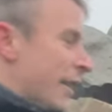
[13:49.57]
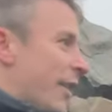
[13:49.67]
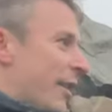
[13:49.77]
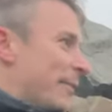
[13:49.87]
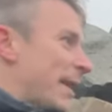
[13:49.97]

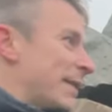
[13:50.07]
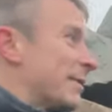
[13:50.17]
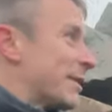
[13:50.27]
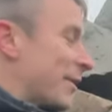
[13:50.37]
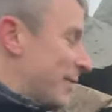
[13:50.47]
Oh mate, we're
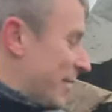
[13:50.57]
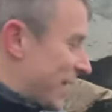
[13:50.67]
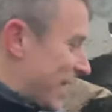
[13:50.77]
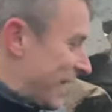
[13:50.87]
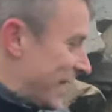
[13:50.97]
so
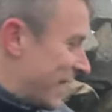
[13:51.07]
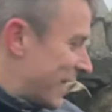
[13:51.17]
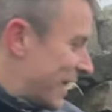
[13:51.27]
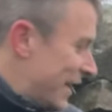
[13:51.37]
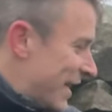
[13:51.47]
lucky
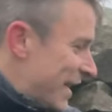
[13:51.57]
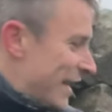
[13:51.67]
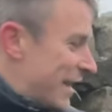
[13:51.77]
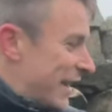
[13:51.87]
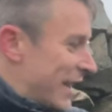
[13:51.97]
that